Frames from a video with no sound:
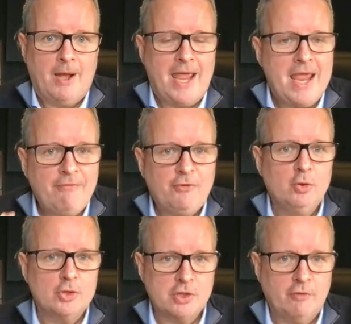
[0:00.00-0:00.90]
If
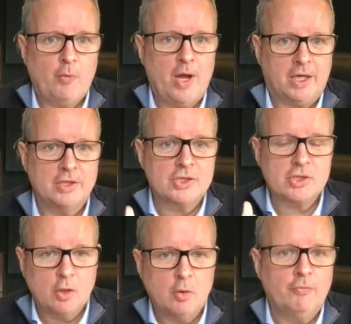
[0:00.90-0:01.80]
your software can
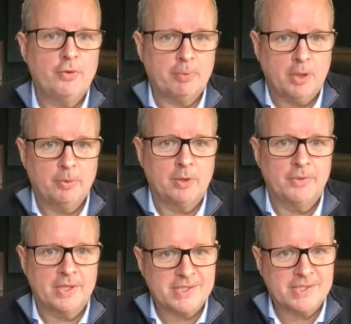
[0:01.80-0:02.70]
solve the problem
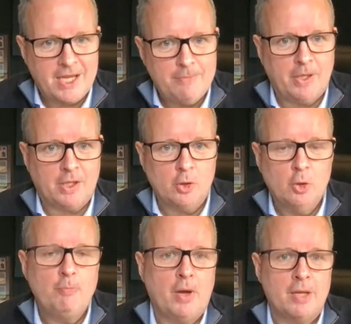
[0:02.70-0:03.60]
that is keeping
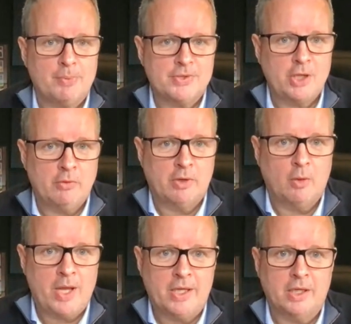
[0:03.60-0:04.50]
your buying persona
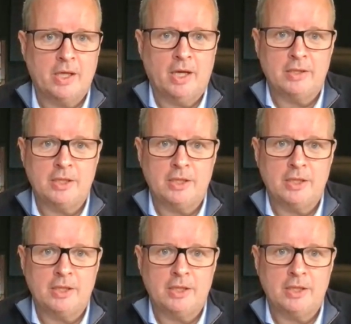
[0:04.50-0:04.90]
awake at night,